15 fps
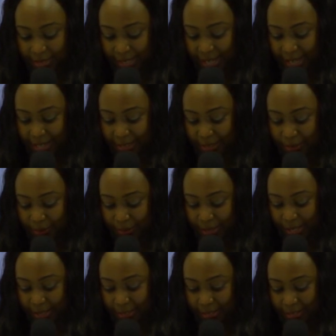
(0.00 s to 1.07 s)

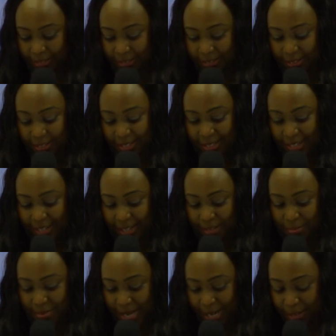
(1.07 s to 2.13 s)
Hallelujah.
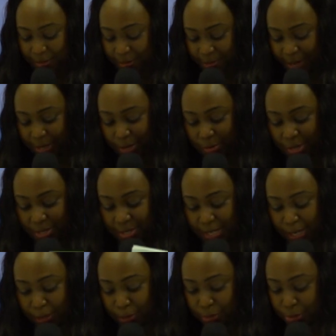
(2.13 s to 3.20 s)
Amen. Amen. Father, we
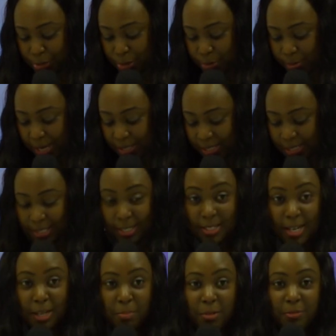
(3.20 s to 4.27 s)
thank you so much in the
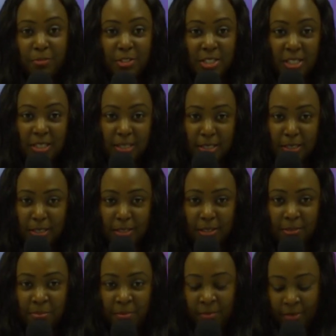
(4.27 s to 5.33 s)
name of Jesus.
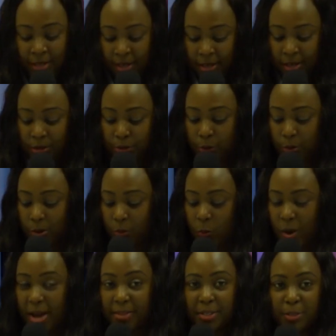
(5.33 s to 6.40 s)
You are
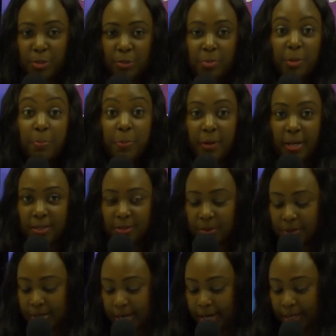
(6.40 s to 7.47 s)
worthy to be praised,
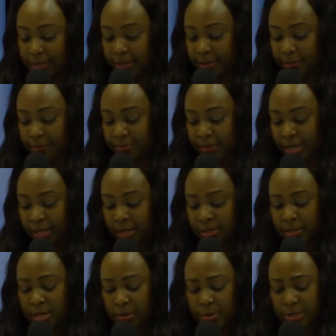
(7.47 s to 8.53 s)
O God.
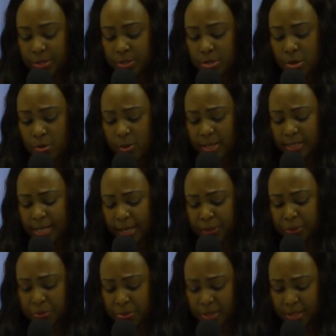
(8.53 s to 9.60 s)
There is no one
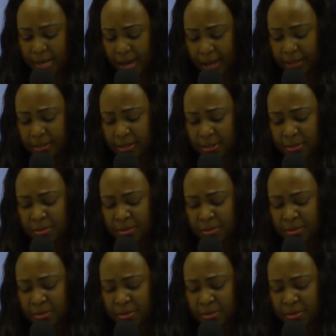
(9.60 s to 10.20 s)
like you, O God.